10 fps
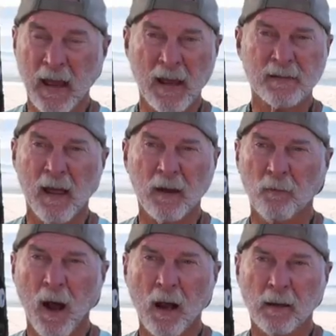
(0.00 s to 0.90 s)
casts like a
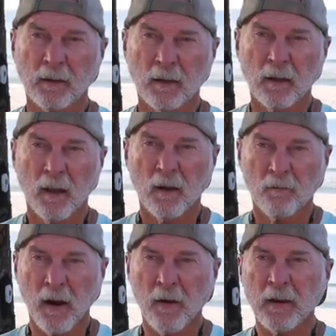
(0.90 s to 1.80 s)
rocket.
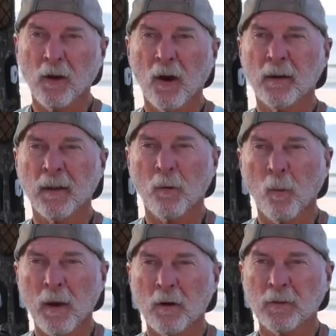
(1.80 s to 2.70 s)
Very good in the
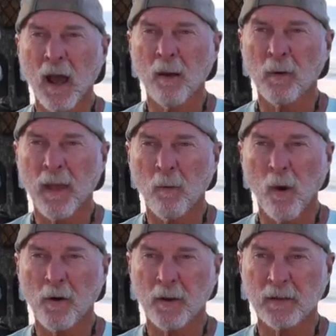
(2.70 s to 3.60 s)
wintertime when that
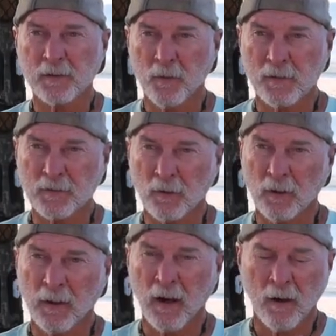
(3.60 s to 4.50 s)
water gets crystal
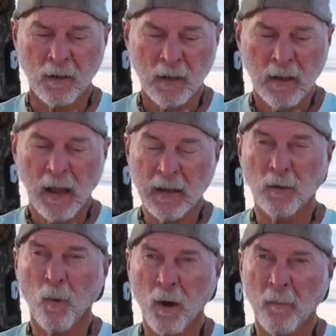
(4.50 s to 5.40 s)
clear and
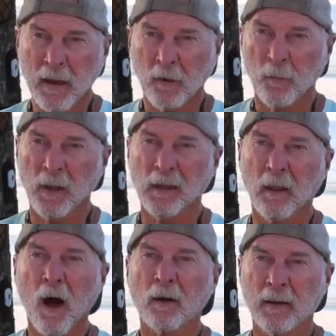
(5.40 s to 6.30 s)
you want to make a really
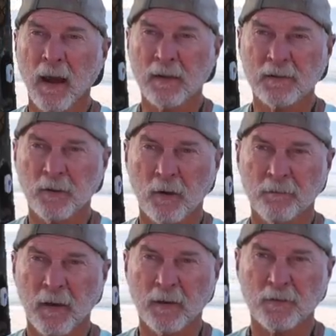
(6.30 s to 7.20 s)
long cast to your
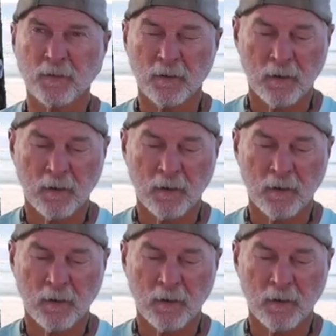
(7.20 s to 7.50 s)
fish.